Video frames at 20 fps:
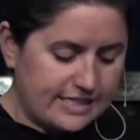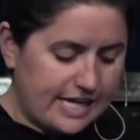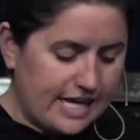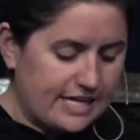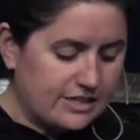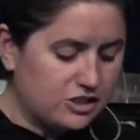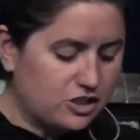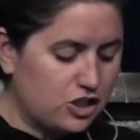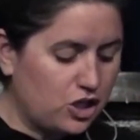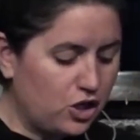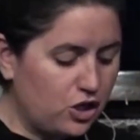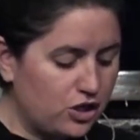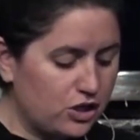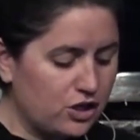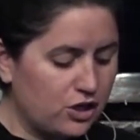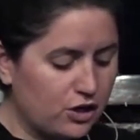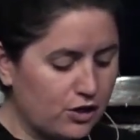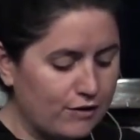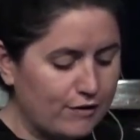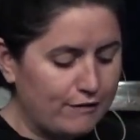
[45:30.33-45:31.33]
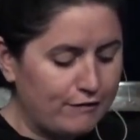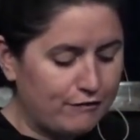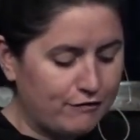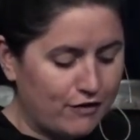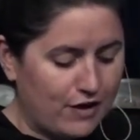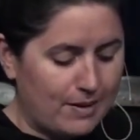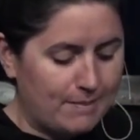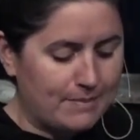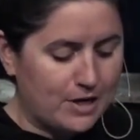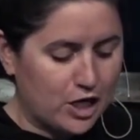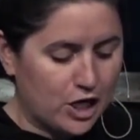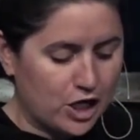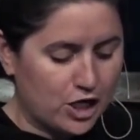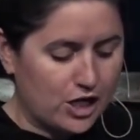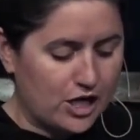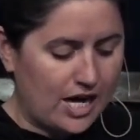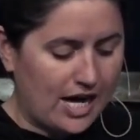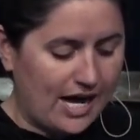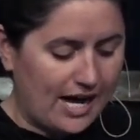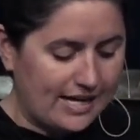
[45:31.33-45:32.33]
and took her from her
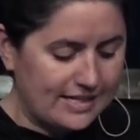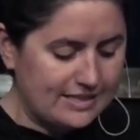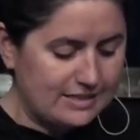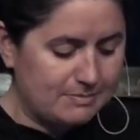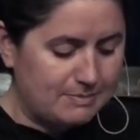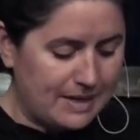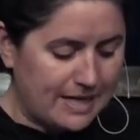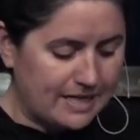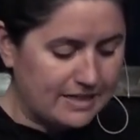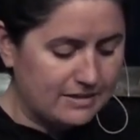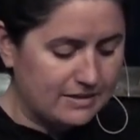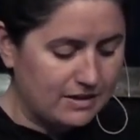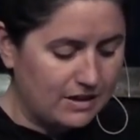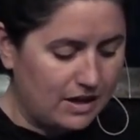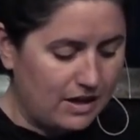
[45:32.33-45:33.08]
husband,